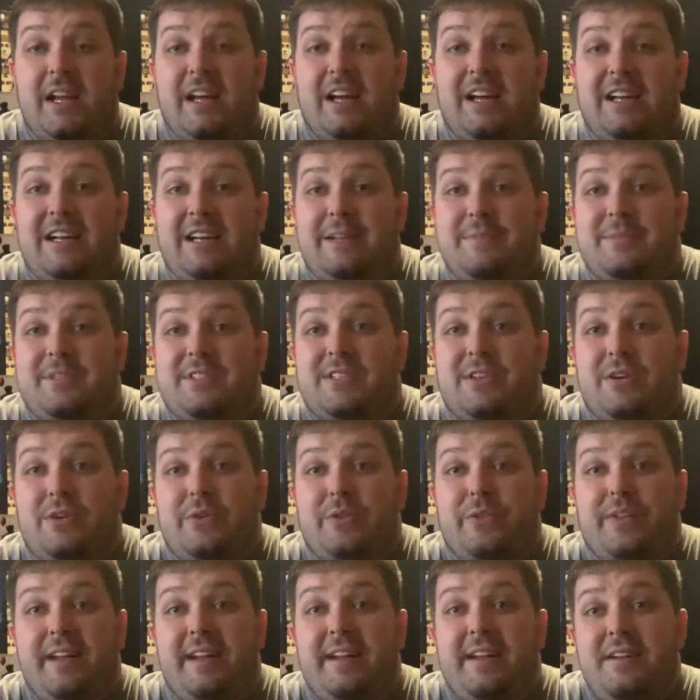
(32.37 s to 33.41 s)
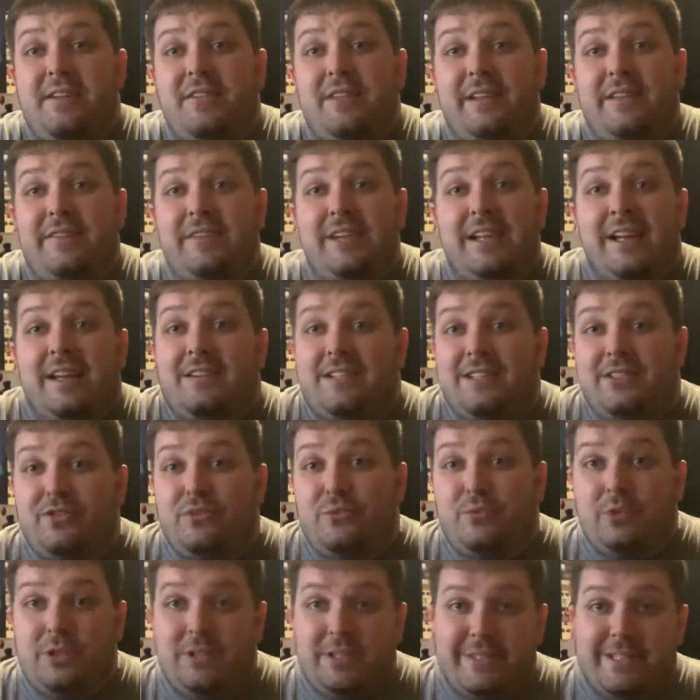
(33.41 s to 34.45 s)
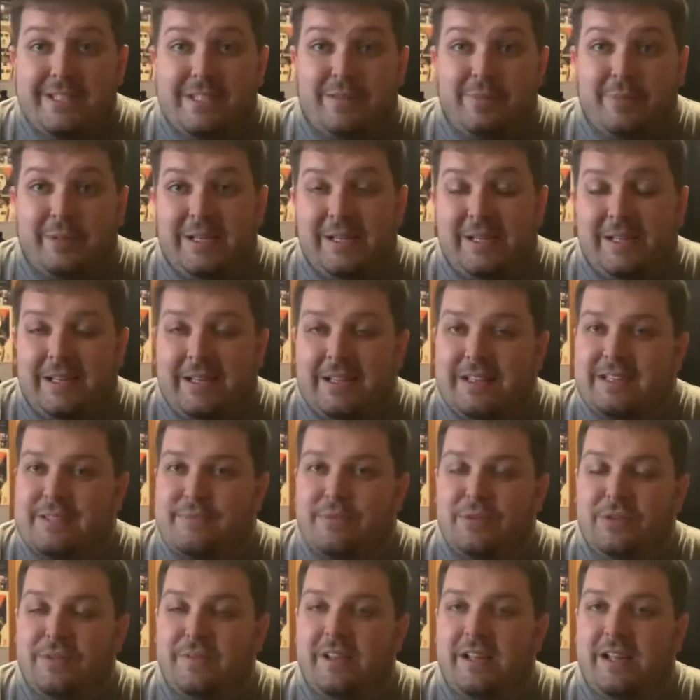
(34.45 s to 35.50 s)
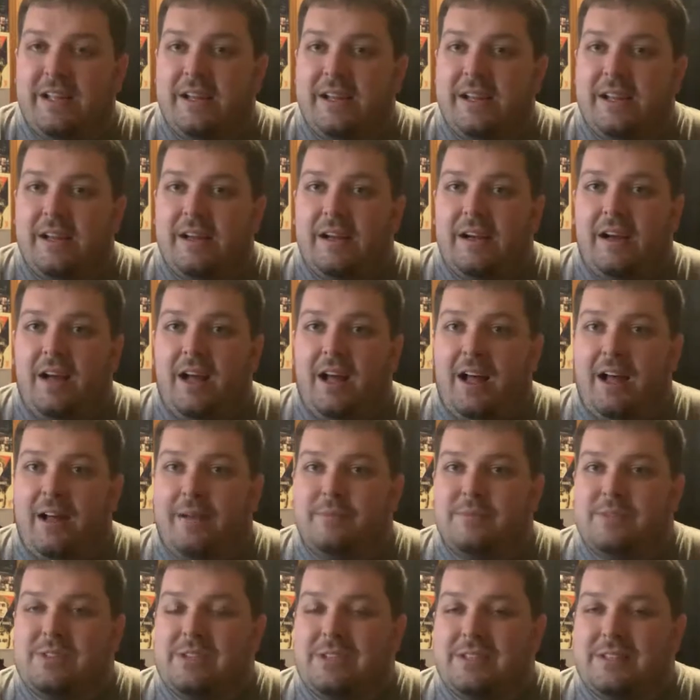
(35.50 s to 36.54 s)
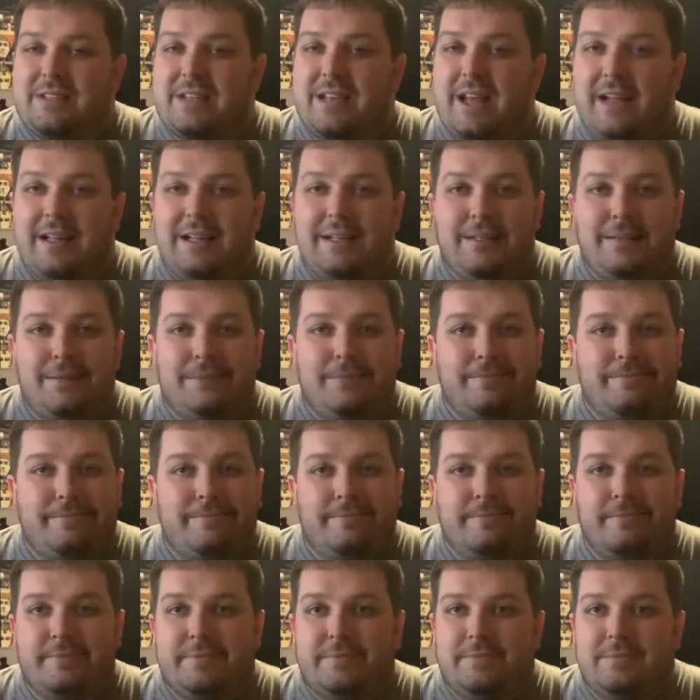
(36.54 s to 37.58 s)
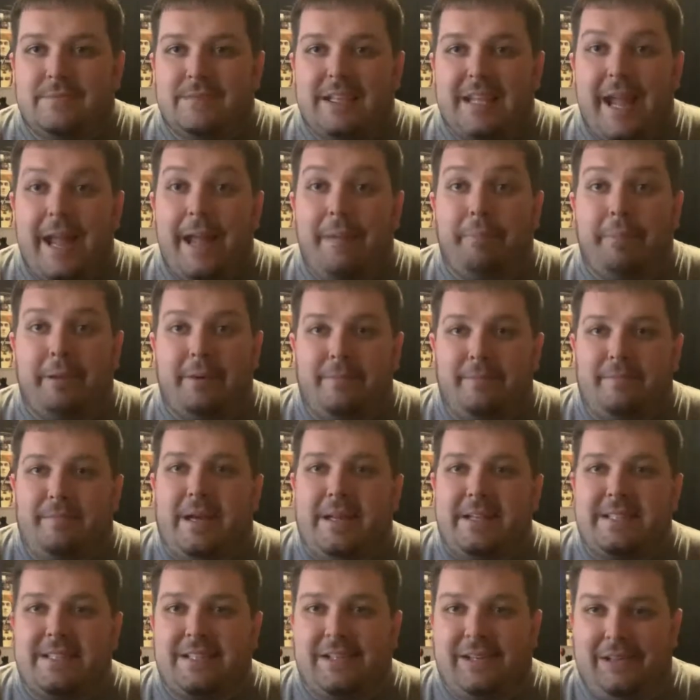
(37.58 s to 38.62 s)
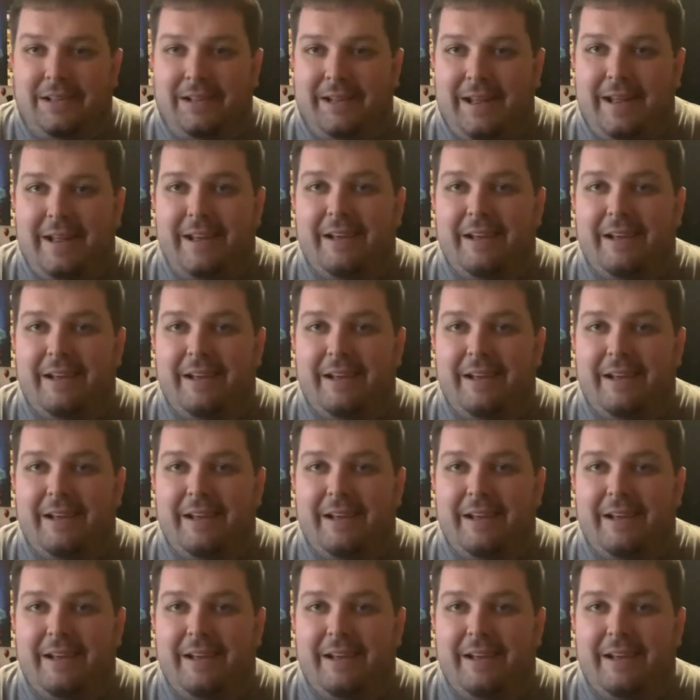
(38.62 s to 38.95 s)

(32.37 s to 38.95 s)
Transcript: Um, so they are living out in the woods at the beginning of this movie, um, just kind of camping basically.